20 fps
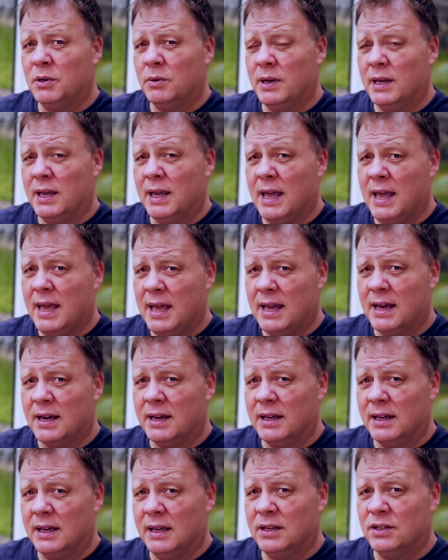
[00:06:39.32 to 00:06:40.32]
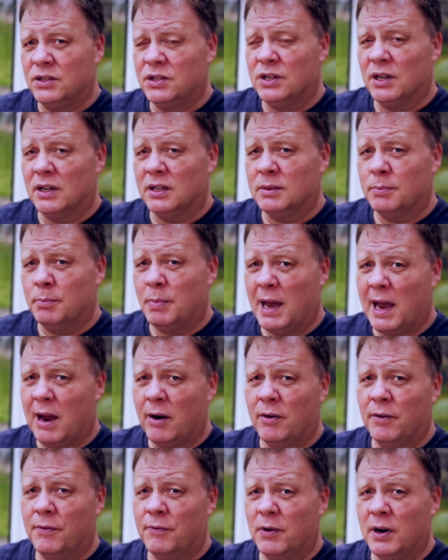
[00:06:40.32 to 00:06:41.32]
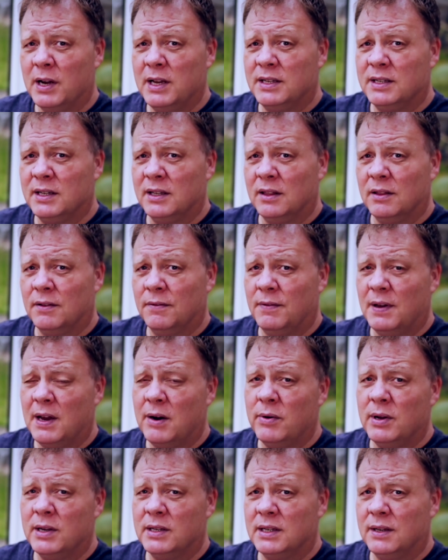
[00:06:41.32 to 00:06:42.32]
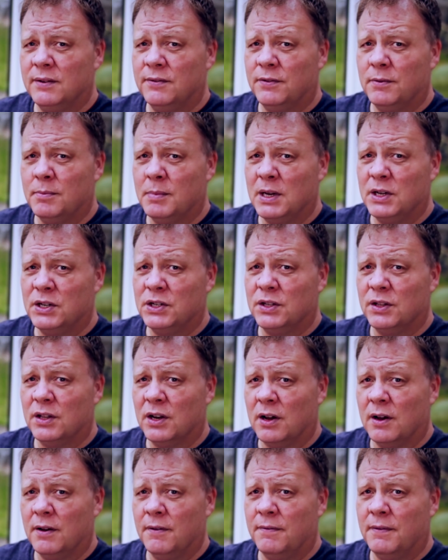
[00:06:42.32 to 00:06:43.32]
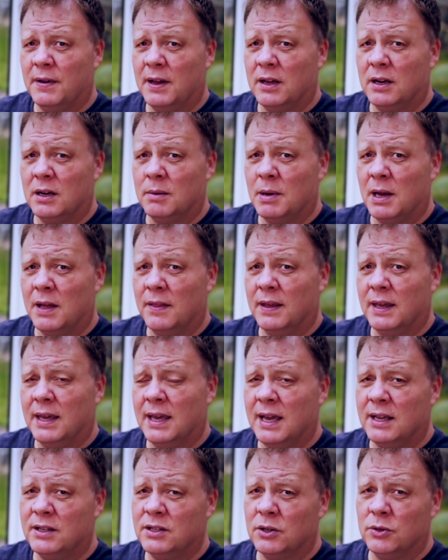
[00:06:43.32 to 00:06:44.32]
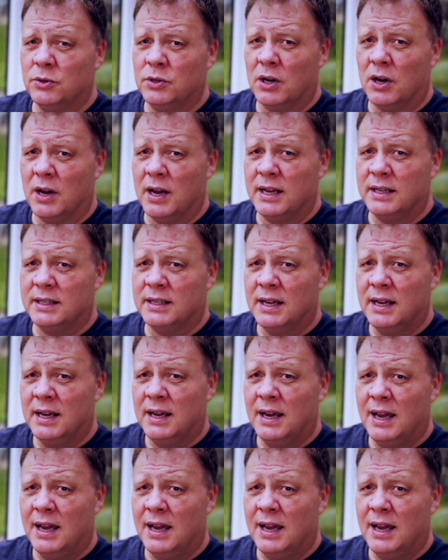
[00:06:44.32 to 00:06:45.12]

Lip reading: doing here is just paraphrasing the various information that I've found about the keto diet